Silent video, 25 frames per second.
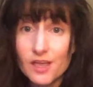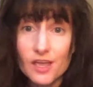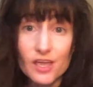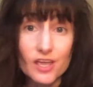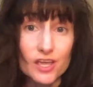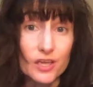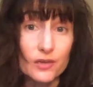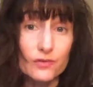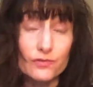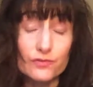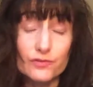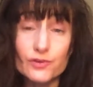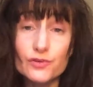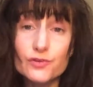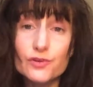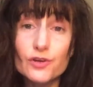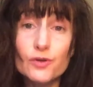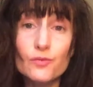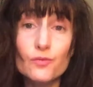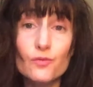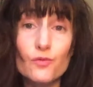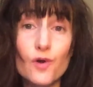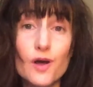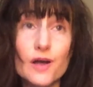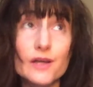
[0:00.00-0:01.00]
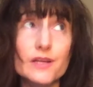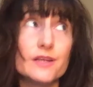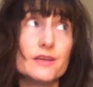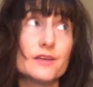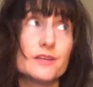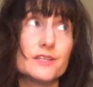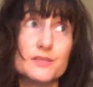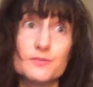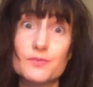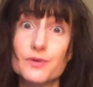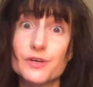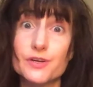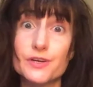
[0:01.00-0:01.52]
if you don't want to
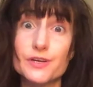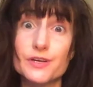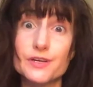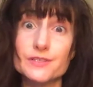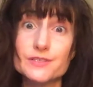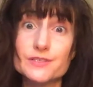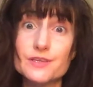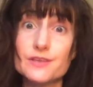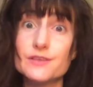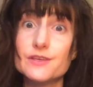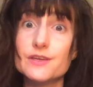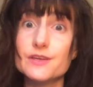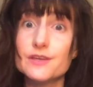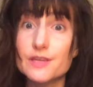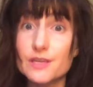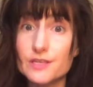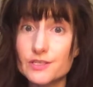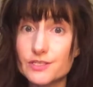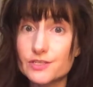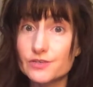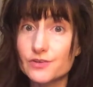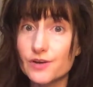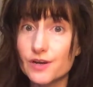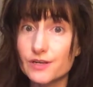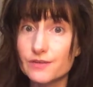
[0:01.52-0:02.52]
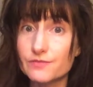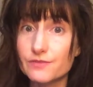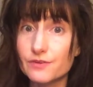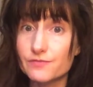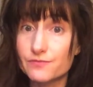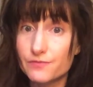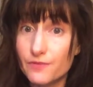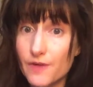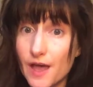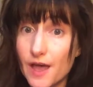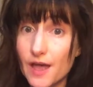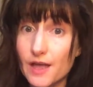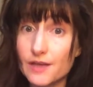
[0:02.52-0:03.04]
experience the integrative
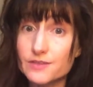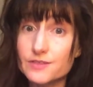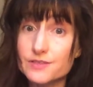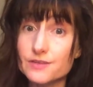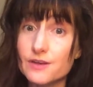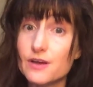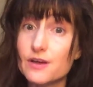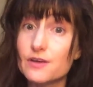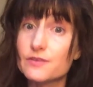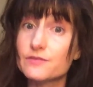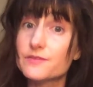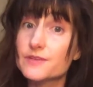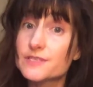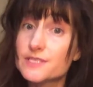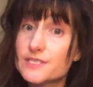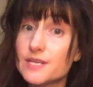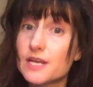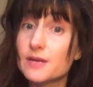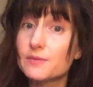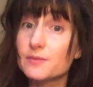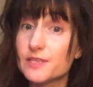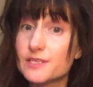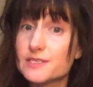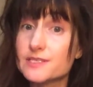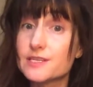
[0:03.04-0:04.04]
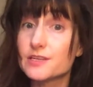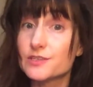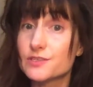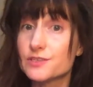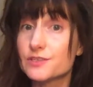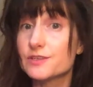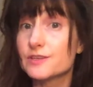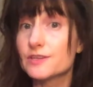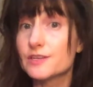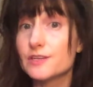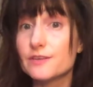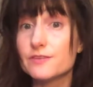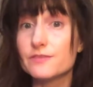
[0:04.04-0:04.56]
effects of
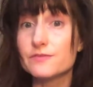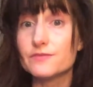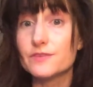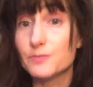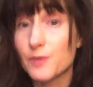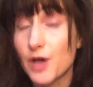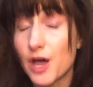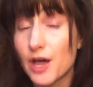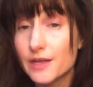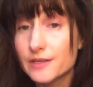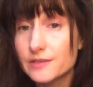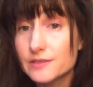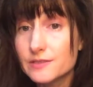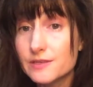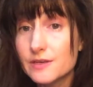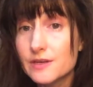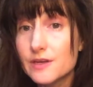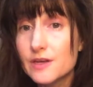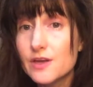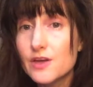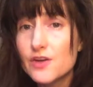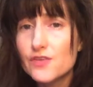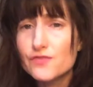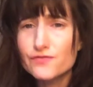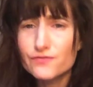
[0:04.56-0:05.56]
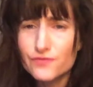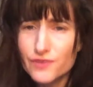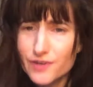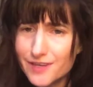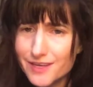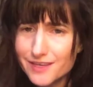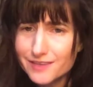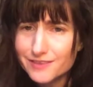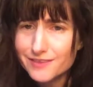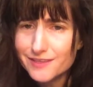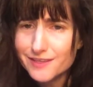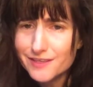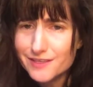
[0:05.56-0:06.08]
stabilization of the mind,
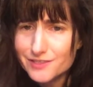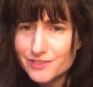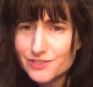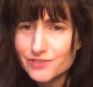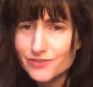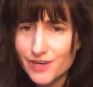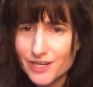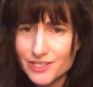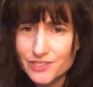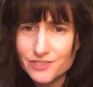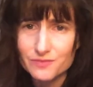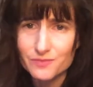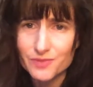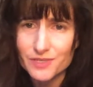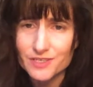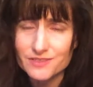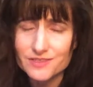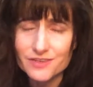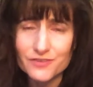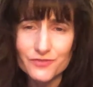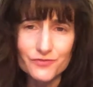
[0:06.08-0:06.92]
forget the integration piece.